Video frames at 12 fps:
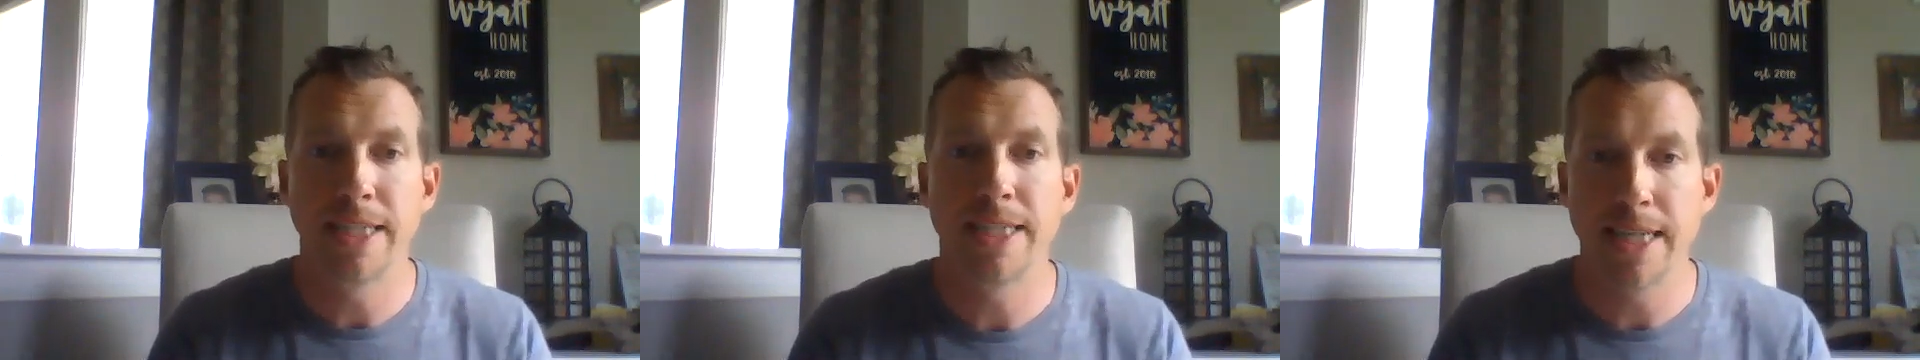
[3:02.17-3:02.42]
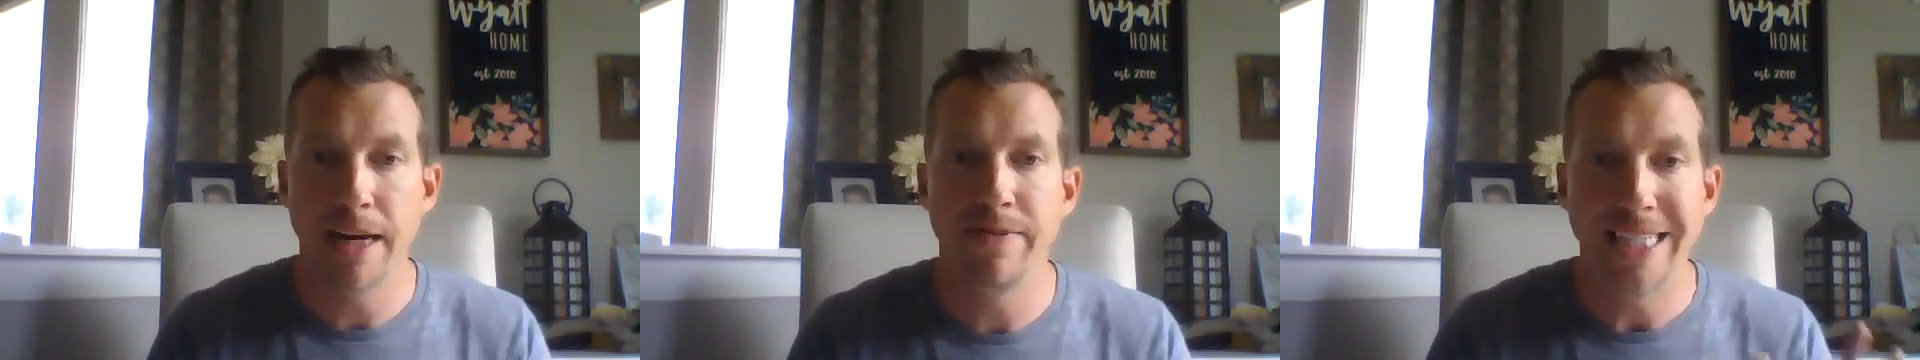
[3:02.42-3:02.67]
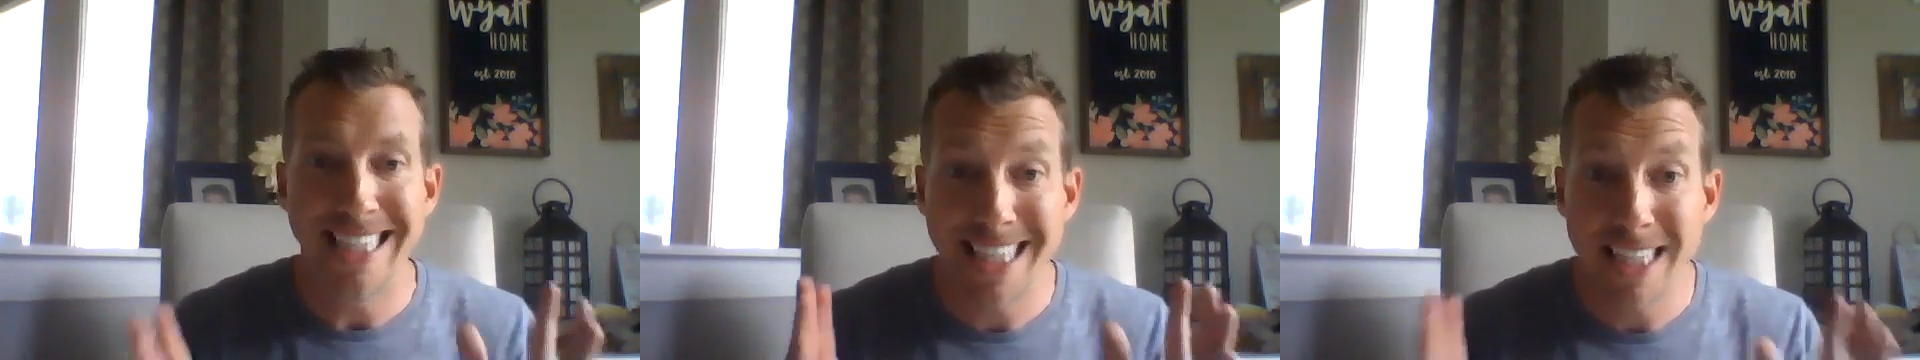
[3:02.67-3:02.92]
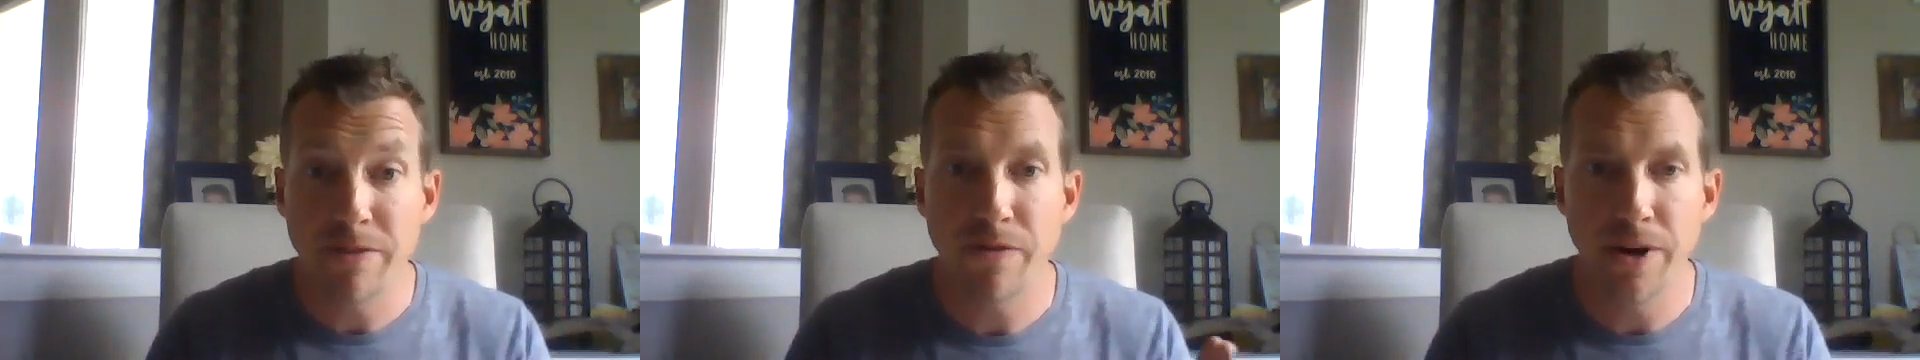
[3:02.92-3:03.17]
7
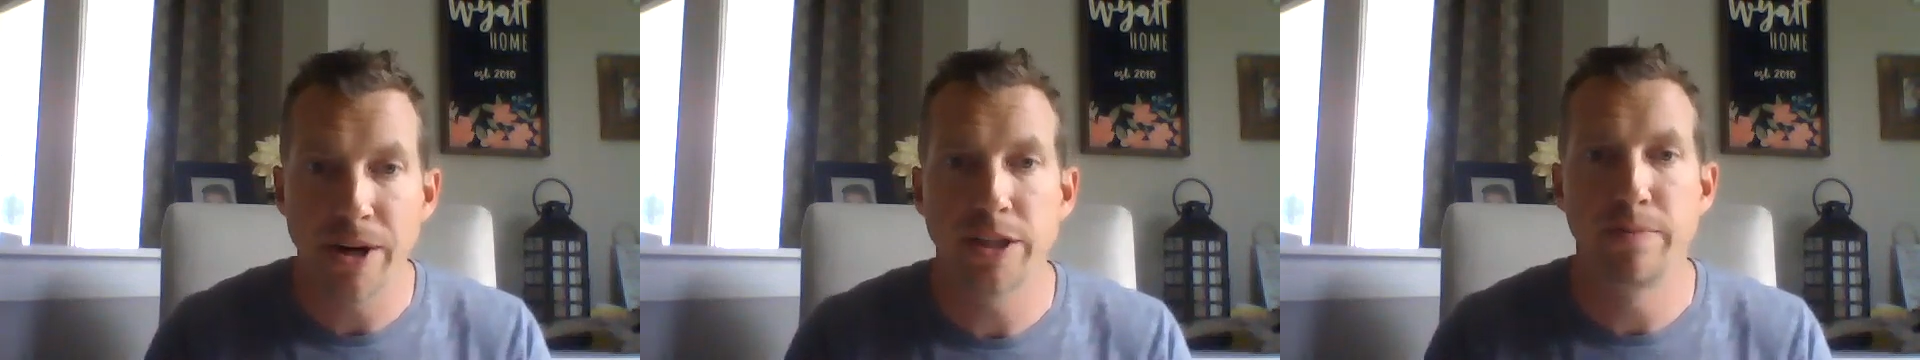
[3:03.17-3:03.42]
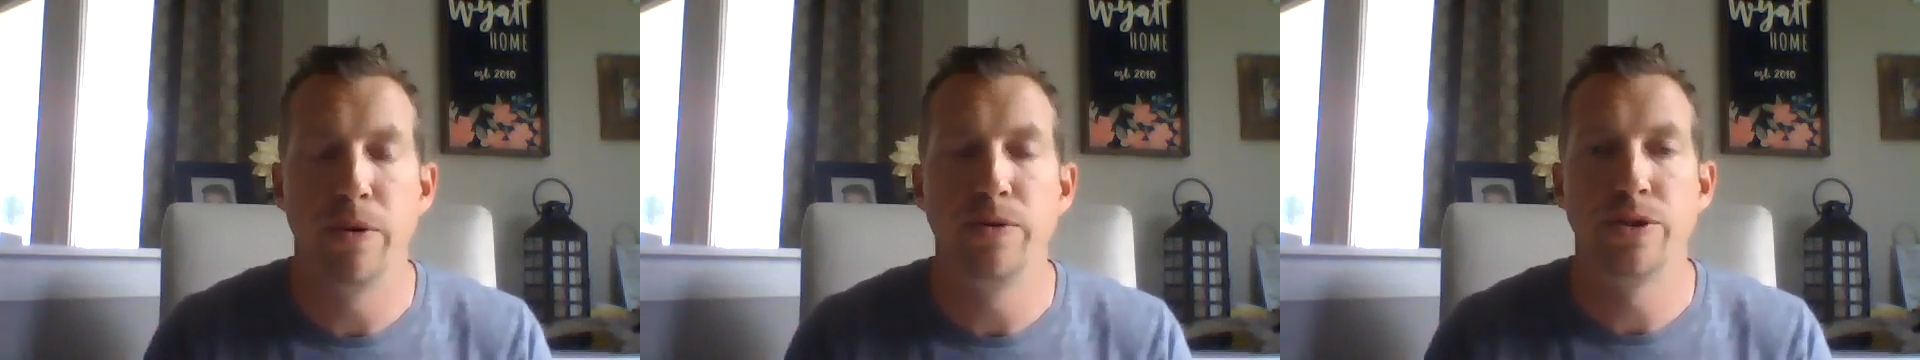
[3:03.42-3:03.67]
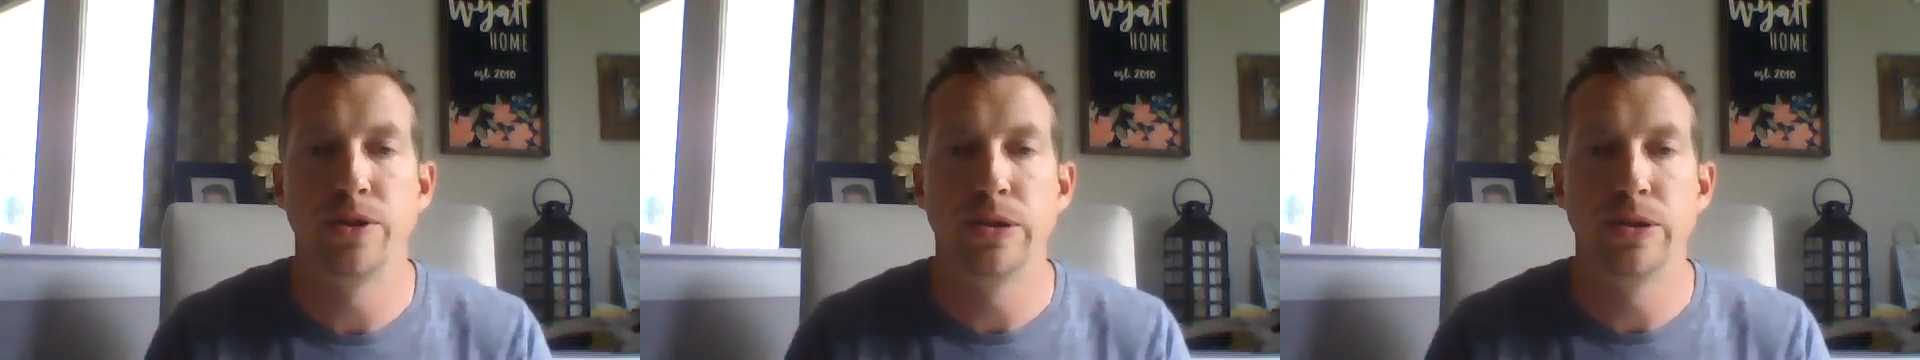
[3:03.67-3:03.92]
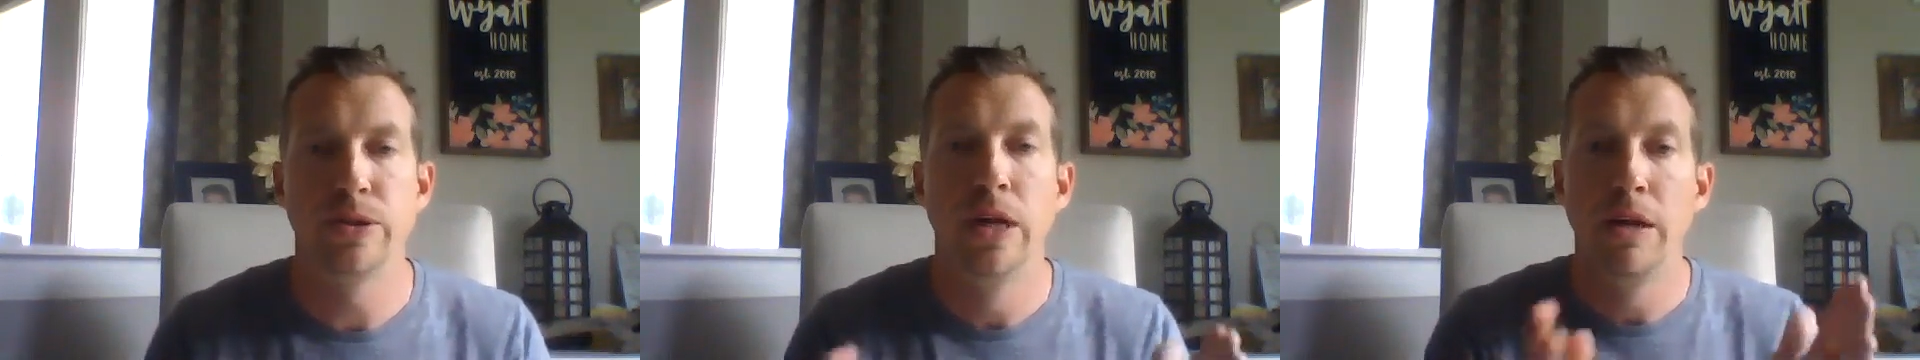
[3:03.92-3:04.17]
different exposures